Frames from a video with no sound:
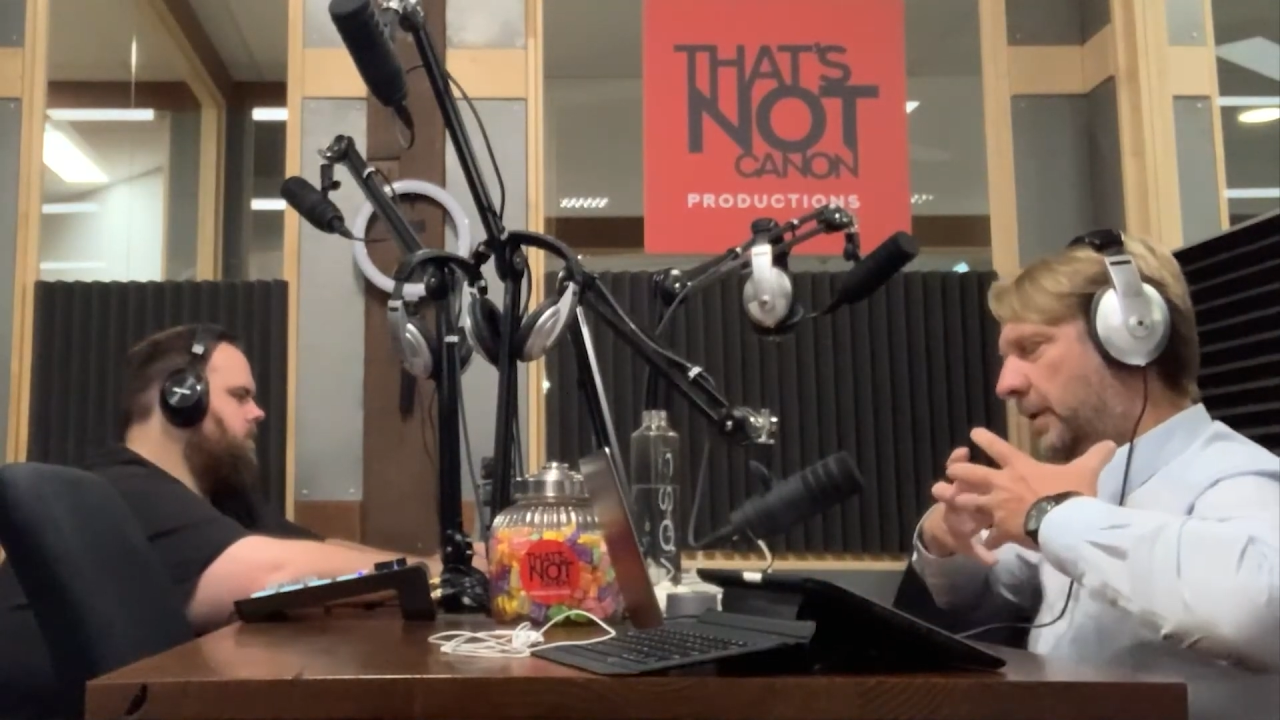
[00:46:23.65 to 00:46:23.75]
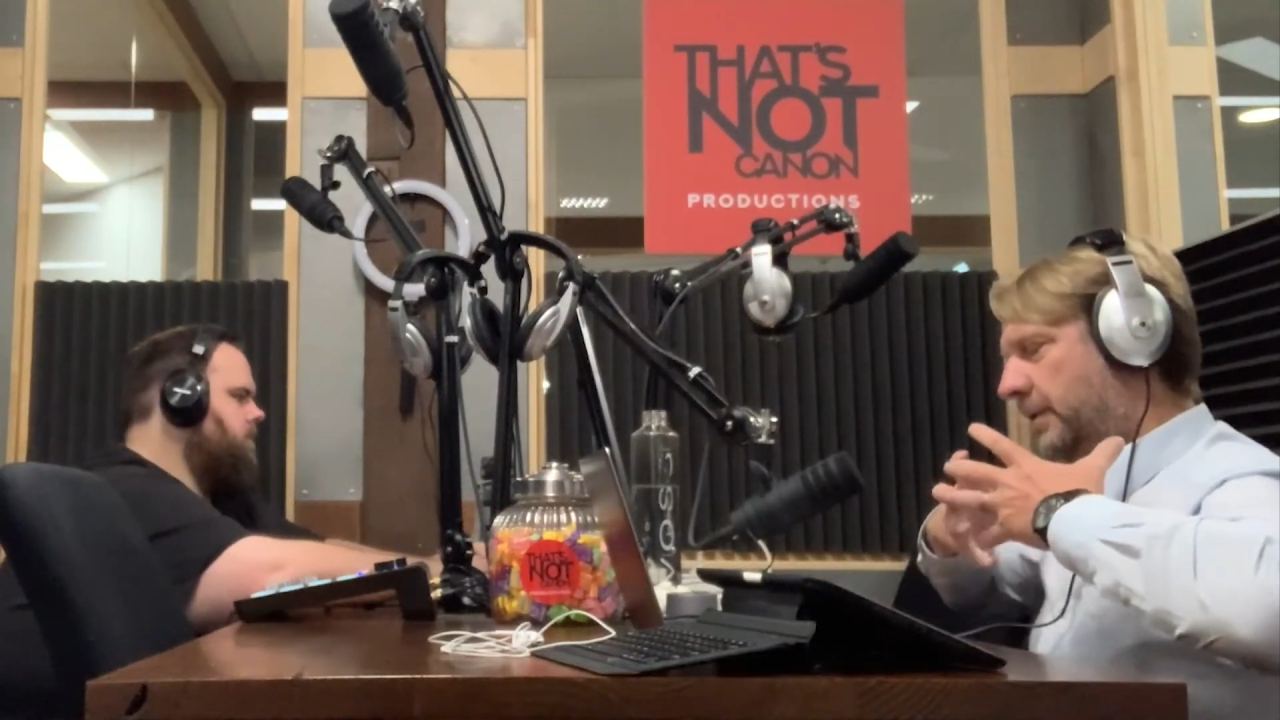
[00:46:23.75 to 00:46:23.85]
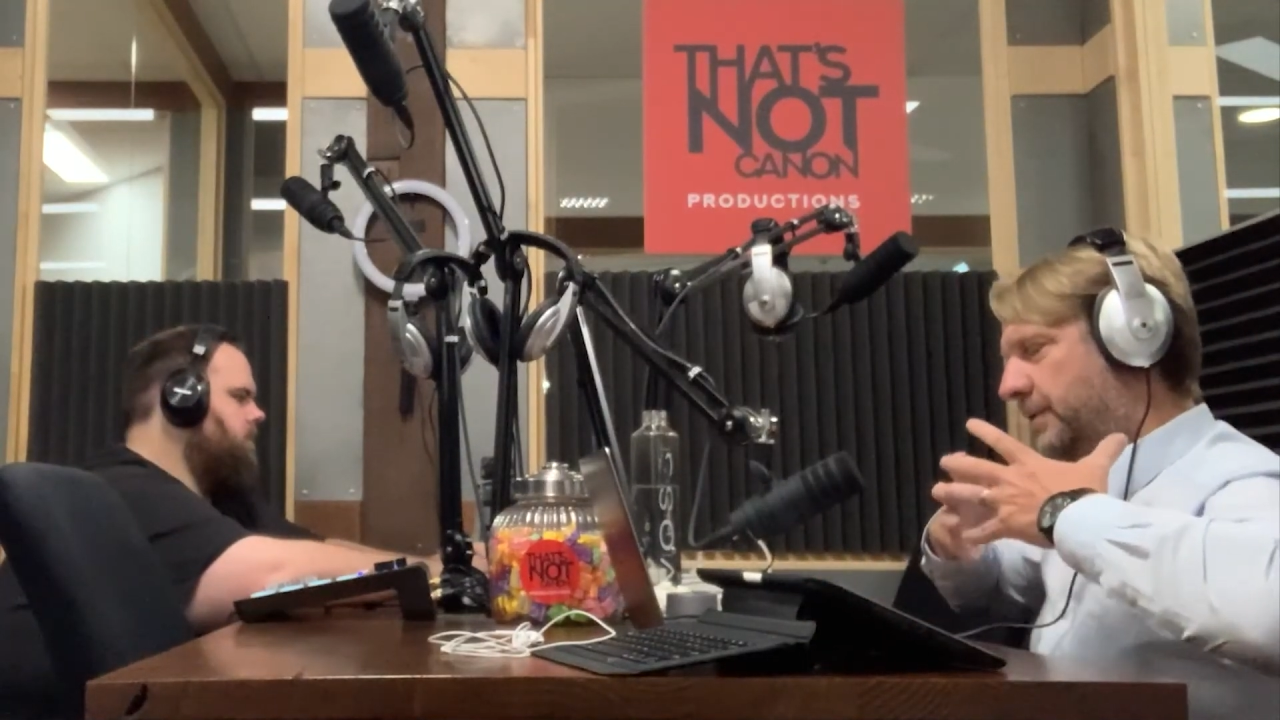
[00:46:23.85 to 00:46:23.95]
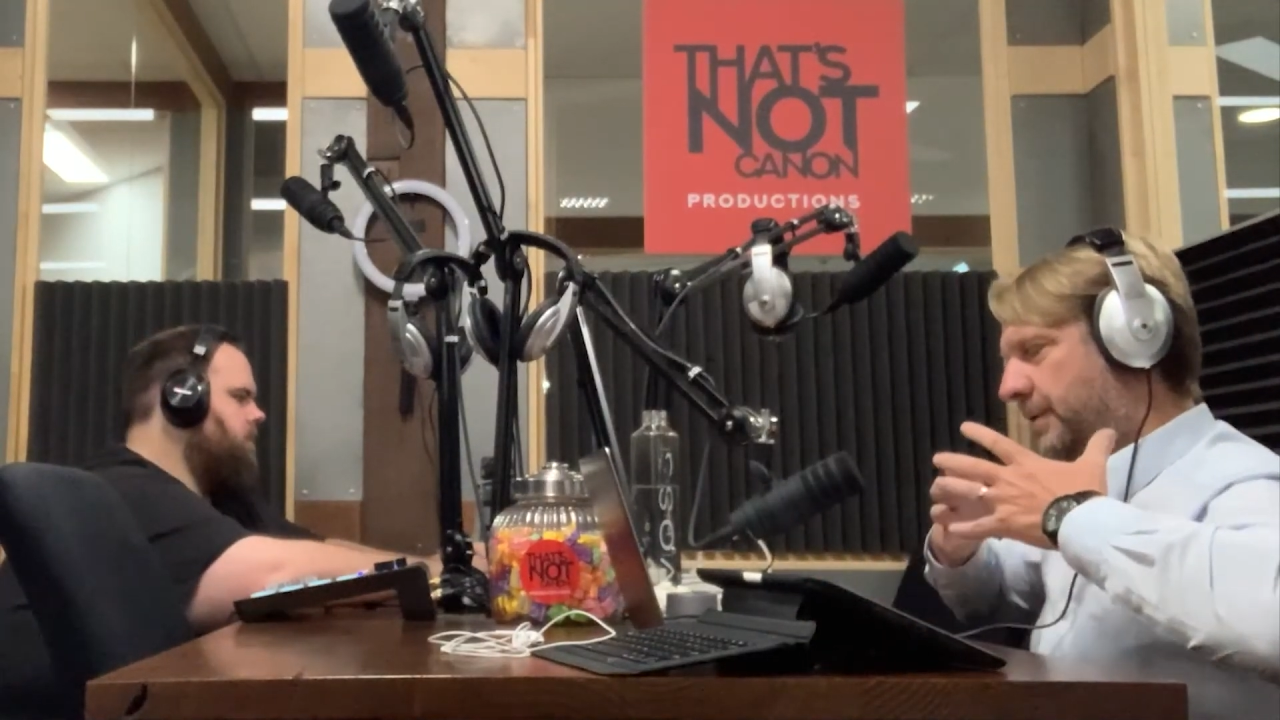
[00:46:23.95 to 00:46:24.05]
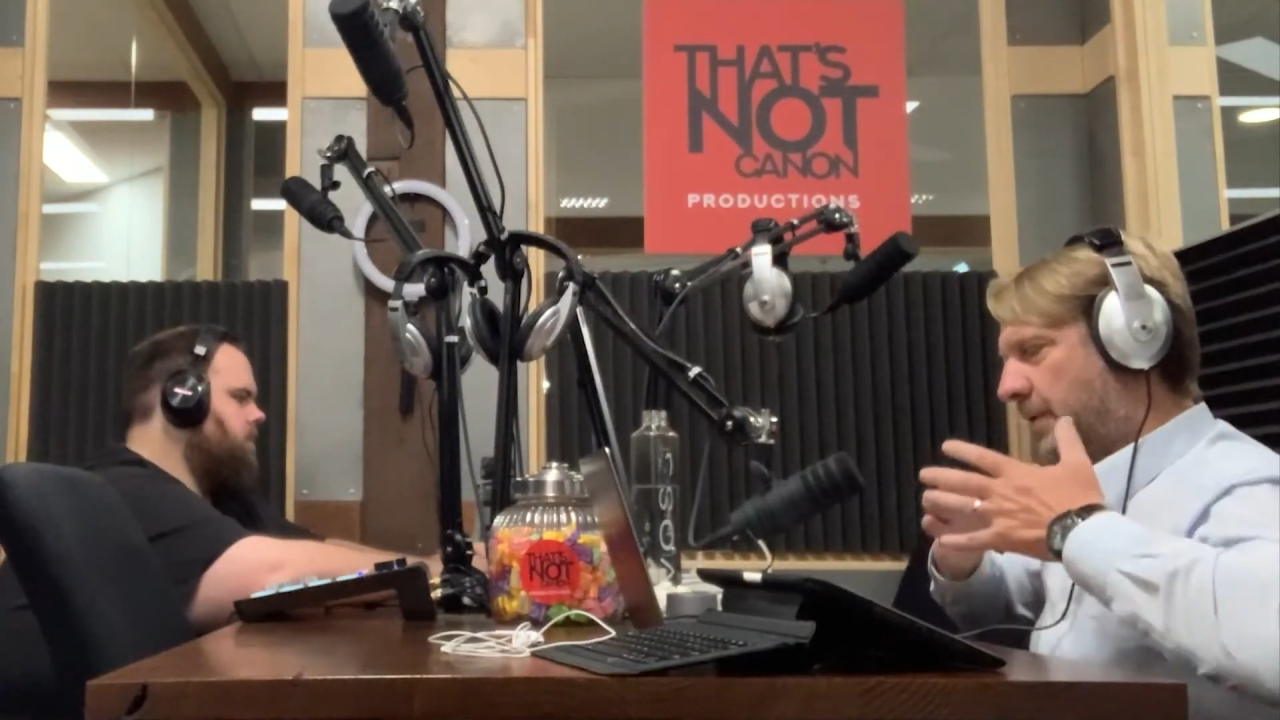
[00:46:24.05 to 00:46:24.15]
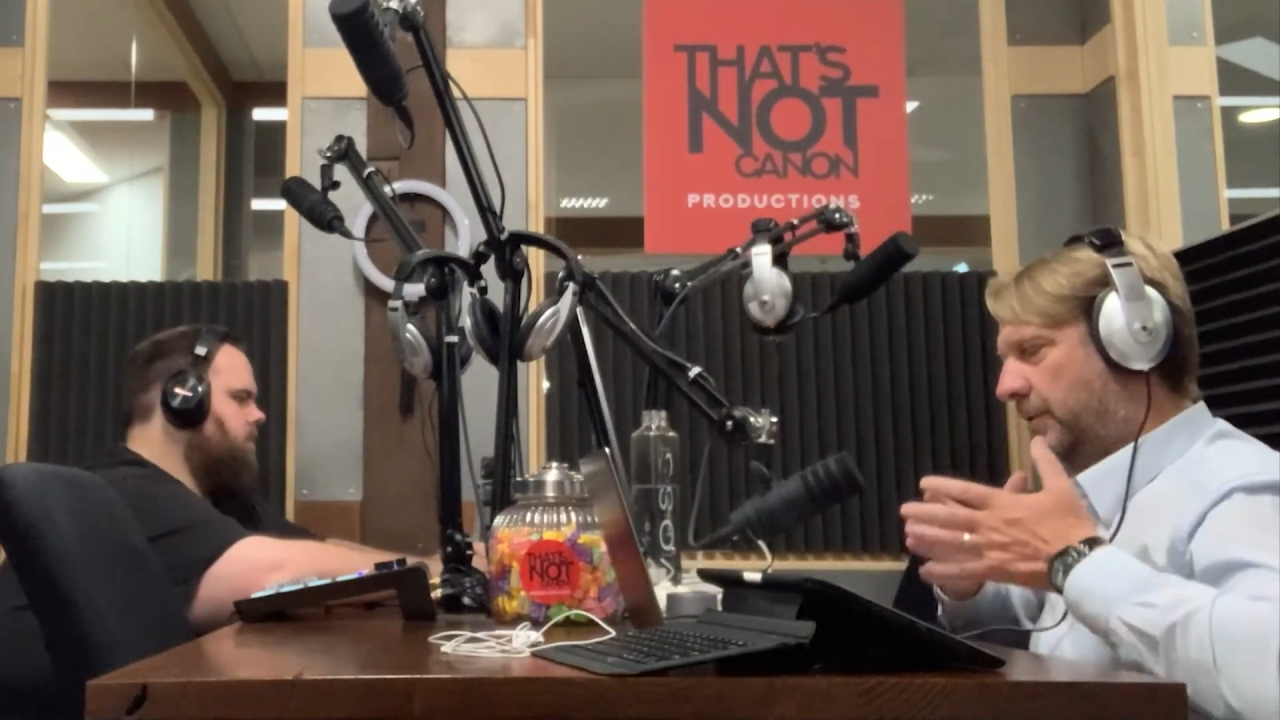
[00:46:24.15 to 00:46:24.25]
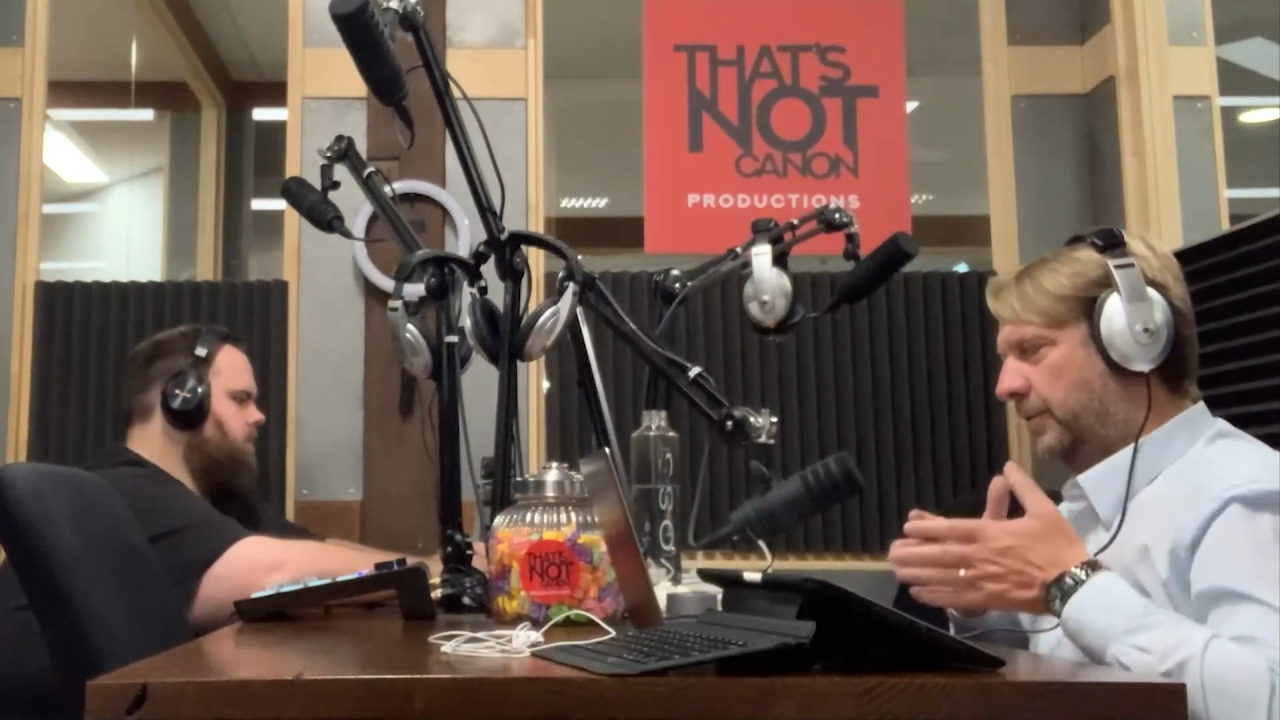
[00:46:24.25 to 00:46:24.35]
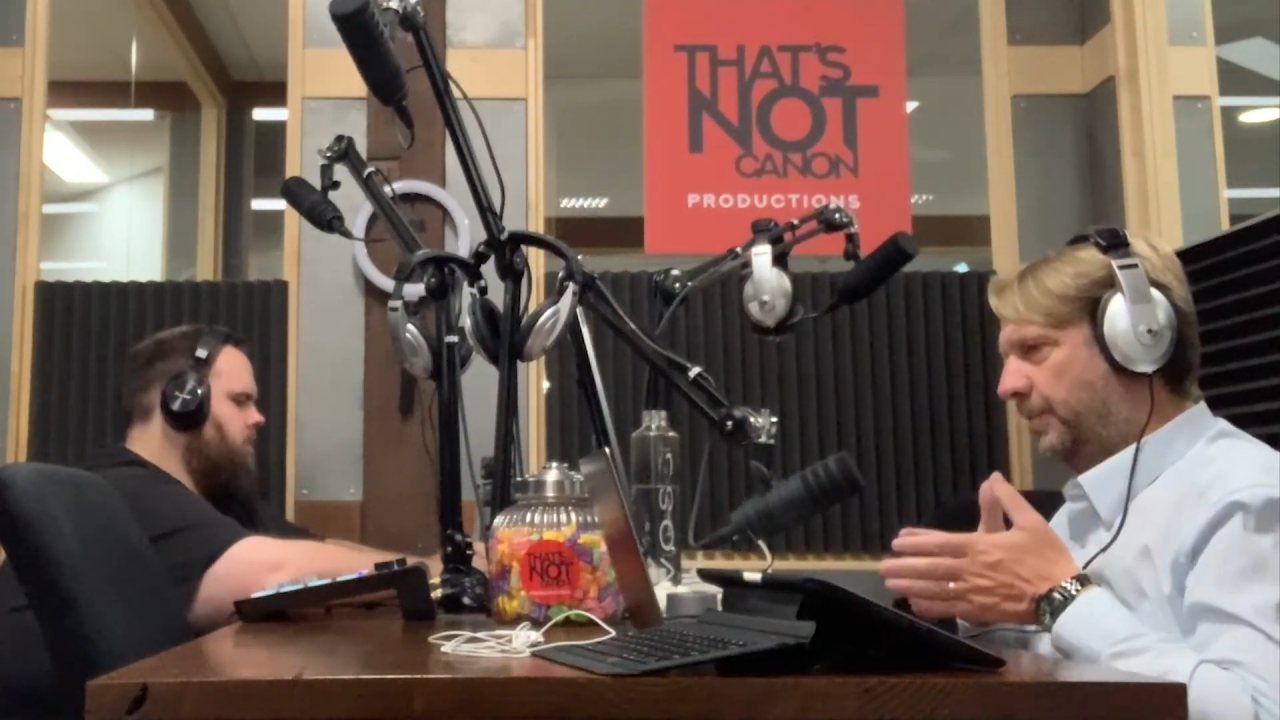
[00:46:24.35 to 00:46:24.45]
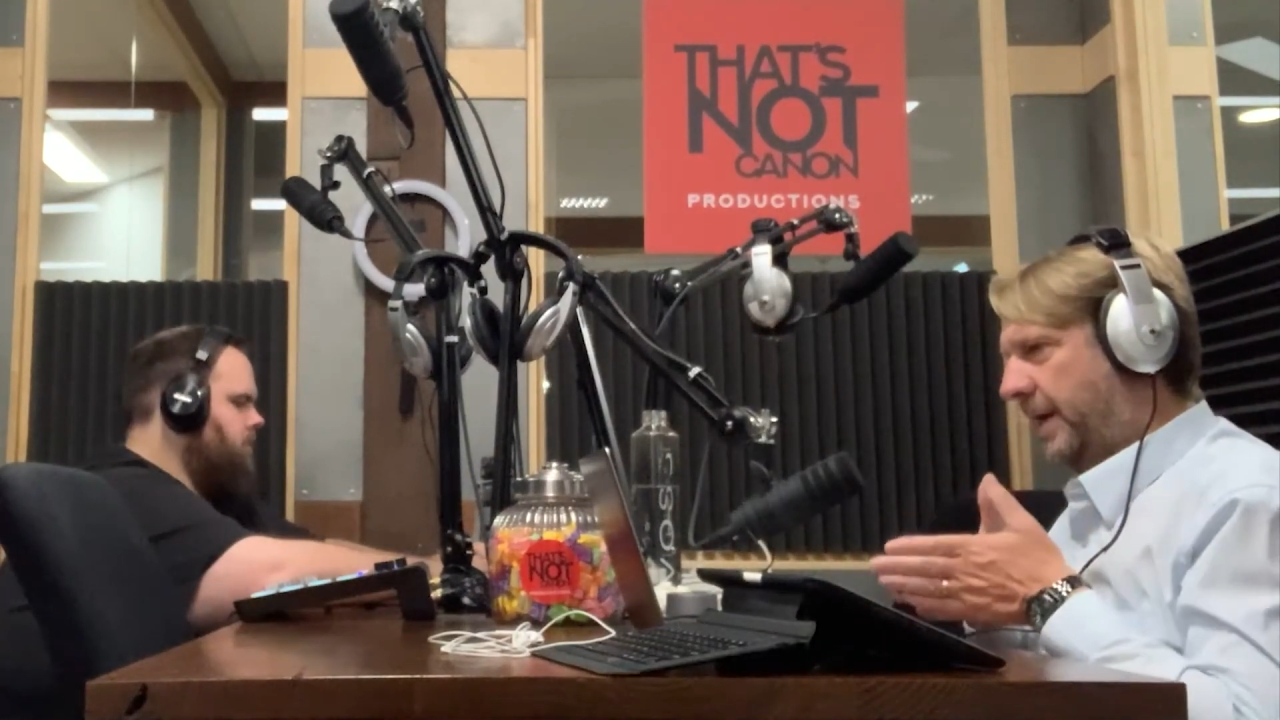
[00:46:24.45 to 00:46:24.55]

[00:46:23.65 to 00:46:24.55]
so